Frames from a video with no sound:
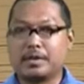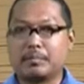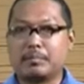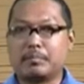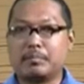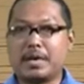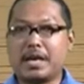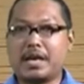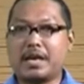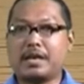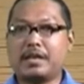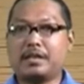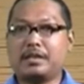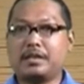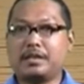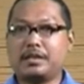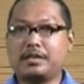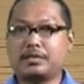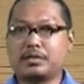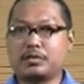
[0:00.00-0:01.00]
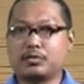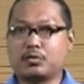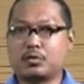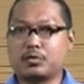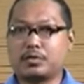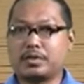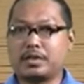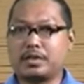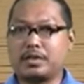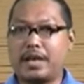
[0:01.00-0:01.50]
Man is a
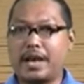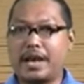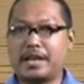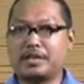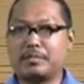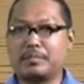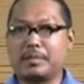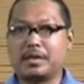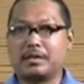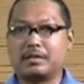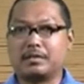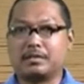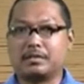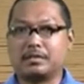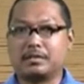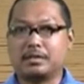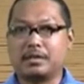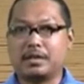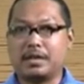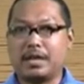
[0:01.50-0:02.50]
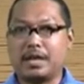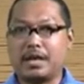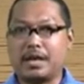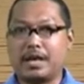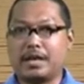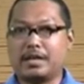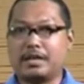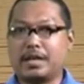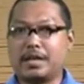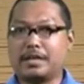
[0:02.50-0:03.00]
social animal
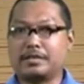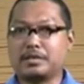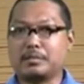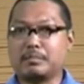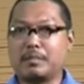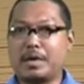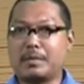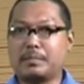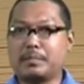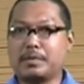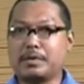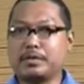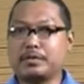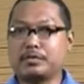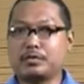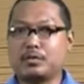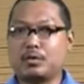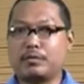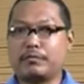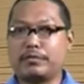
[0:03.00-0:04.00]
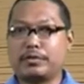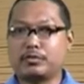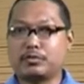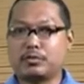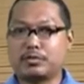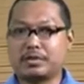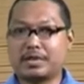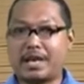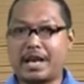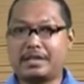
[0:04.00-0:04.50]
and as a members of a
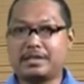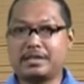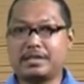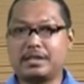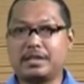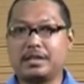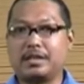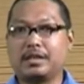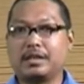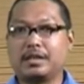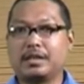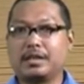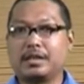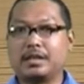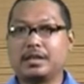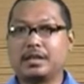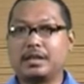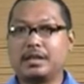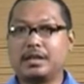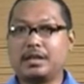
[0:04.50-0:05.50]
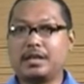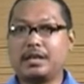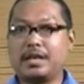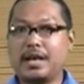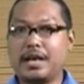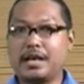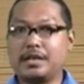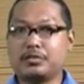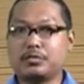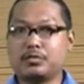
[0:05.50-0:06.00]
society, he
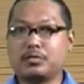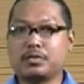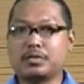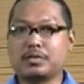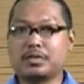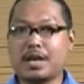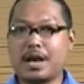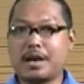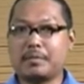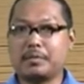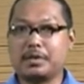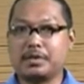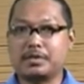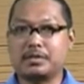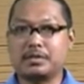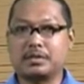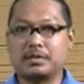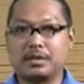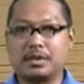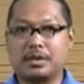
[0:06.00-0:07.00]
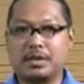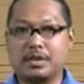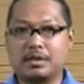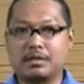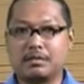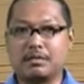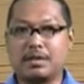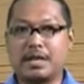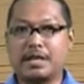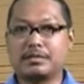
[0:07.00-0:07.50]
has to establish
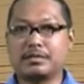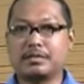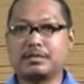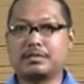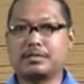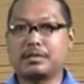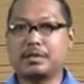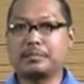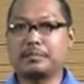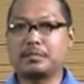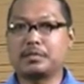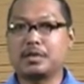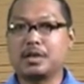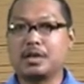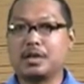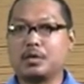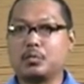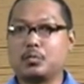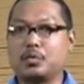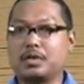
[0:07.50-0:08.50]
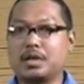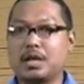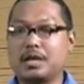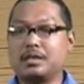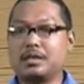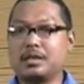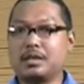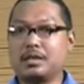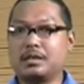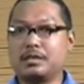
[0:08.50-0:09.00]
relationships with
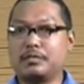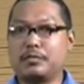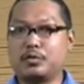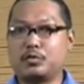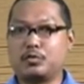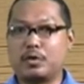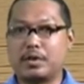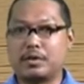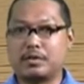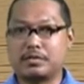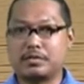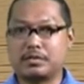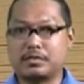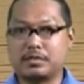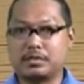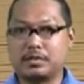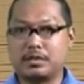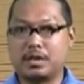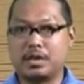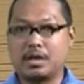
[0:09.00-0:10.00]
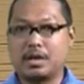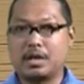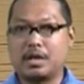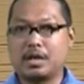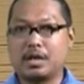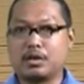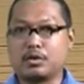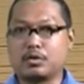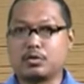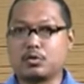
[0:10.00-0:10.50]
other individuals,
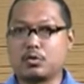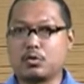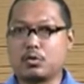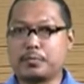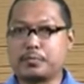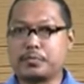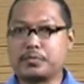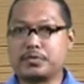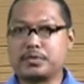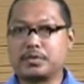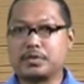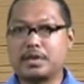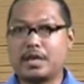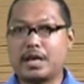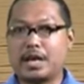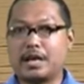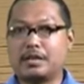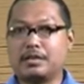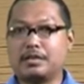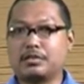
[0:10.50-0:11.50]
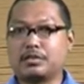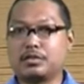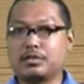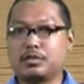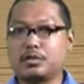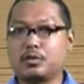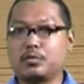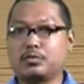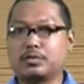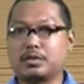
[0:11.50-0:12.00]
groups and
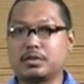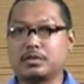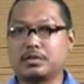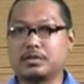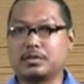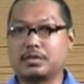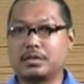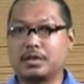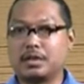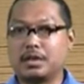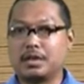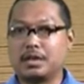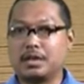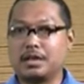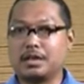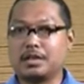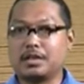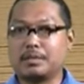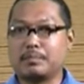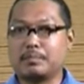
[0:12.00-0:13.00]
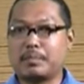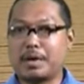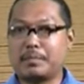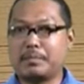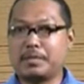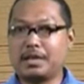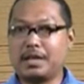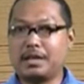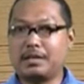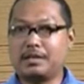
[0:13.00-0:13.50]
institutions either
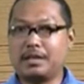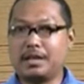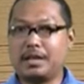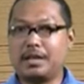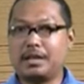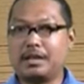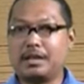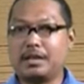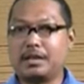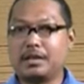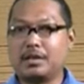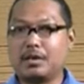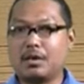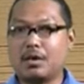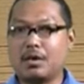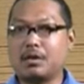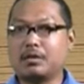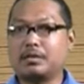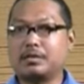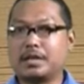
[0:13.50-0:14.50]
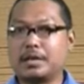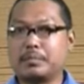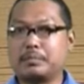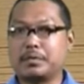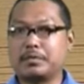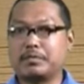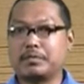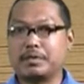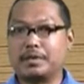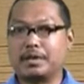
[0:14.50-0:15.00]
permanently or
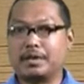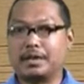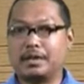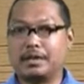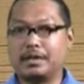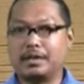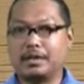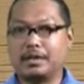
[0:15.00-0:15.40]
temporarily.